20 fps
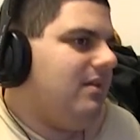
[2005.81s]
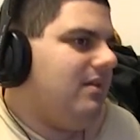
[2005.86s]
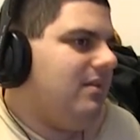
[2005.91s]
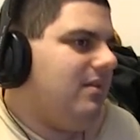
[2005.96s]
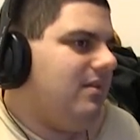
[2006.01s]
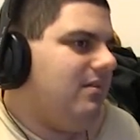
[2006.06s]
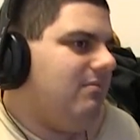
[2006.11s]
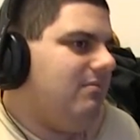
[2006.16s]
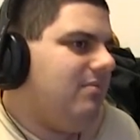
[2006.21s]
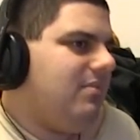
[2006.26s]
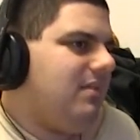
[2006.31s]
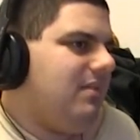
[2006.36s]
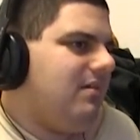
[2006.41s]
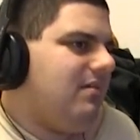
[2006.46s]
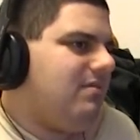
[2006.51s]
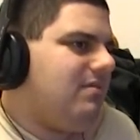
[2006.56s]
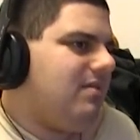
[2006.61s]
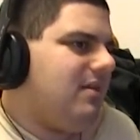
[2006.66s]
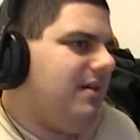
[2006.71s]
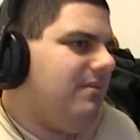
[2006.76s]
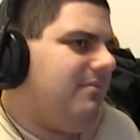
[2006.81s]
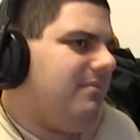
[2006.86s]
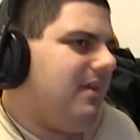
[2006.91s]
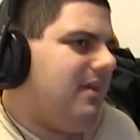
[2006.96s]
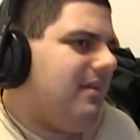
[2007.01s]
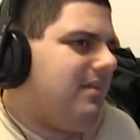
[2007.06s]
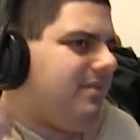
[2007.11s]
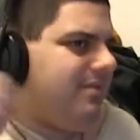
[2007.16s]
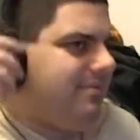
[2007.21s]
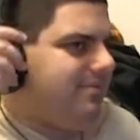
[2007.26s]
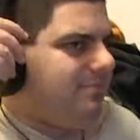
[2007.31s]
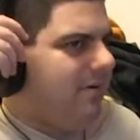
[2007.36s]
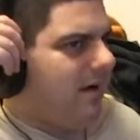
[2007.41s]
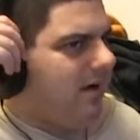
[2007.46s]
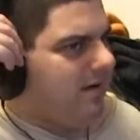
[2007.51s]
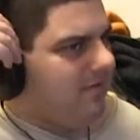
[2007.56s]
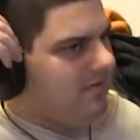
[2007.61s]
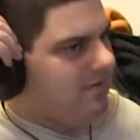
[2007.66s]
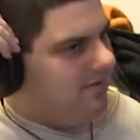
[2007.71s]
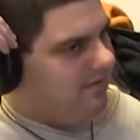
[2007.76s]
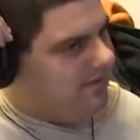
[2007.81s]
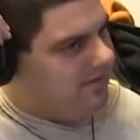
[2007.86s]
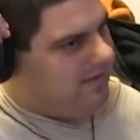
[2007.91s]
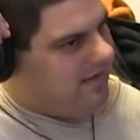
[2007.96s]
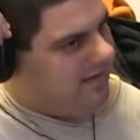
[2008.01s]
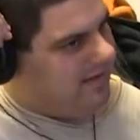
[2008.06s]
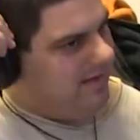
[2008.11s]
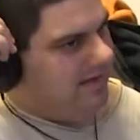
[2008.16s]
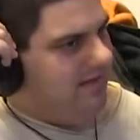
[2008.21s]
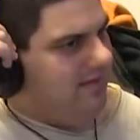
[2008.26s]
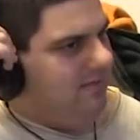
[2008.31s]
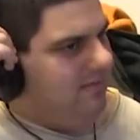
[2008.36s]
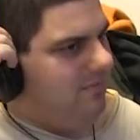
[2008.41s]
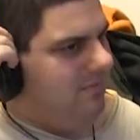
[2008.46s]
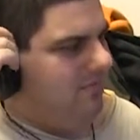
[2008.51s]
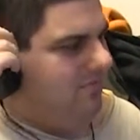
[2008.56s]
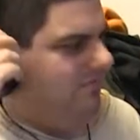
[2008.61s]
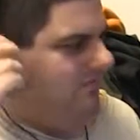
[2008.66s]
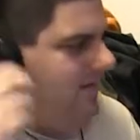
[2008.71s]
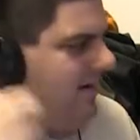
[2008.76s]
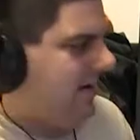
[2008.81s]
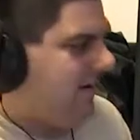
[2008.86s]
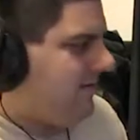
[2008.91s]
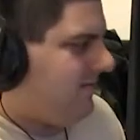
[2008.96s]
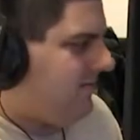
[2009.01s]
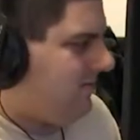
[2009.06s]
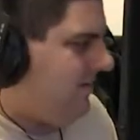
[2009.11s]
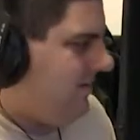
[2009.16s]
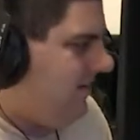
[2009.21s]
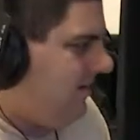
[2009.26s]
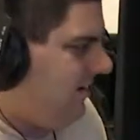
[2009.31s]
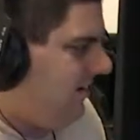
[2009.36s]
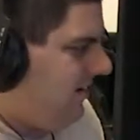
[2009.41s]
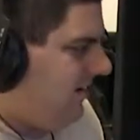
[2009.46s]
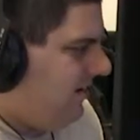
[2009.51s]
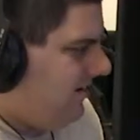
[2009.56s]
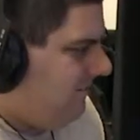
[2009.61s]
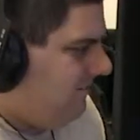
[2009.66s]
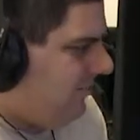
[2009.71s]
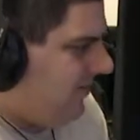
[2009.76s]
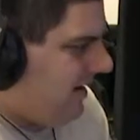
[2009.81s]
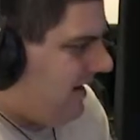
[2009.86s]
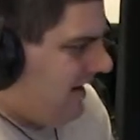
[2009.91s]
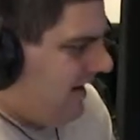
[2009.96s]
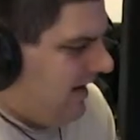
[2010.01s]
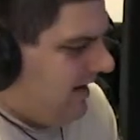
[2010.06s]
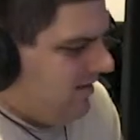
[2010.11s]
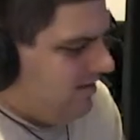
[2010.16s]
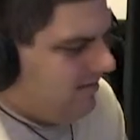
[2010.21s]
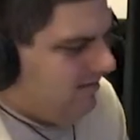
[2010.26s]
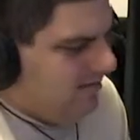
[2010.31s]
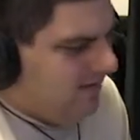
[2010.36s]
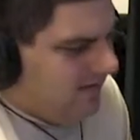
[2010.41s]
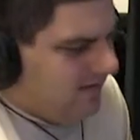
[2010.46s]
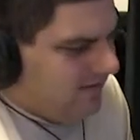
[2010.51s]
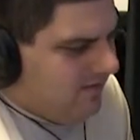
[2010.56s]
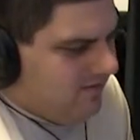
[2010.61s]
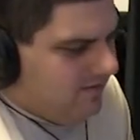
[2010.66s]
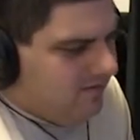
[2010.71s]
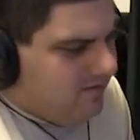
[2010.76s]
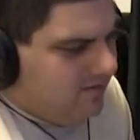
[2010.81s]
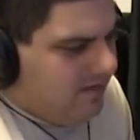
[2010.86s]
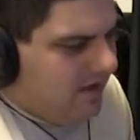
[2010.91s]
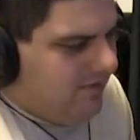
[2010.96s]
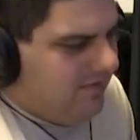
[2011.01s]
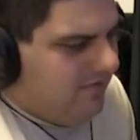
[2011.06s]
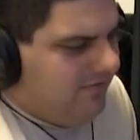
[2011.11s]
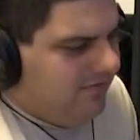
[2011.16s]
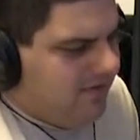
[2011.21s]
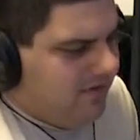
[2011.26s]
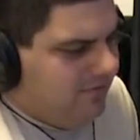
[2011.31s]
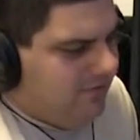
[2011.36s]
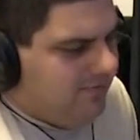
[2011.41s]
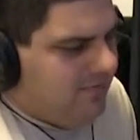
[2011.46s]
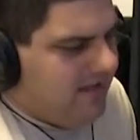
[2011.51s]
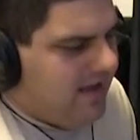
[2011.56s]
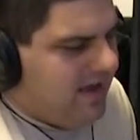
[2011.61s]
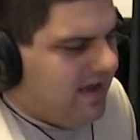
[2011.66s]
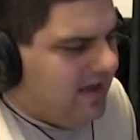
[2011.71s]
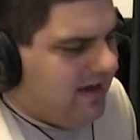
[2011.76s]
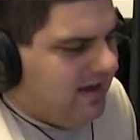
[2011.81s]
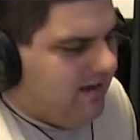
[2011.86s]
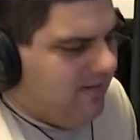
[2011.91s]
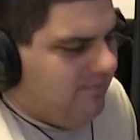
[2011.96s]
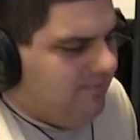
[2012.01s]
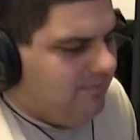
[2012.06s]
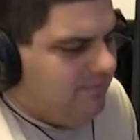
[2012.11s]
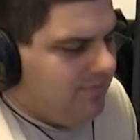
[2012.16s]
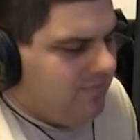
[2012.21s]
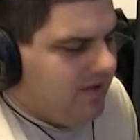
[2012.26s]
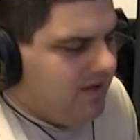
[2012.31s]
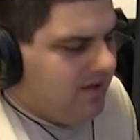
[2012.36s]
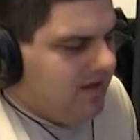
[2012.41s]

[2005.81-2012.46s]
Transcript: You know, there's some parts of it that needs to be fixed, but I also think there's some of them that um,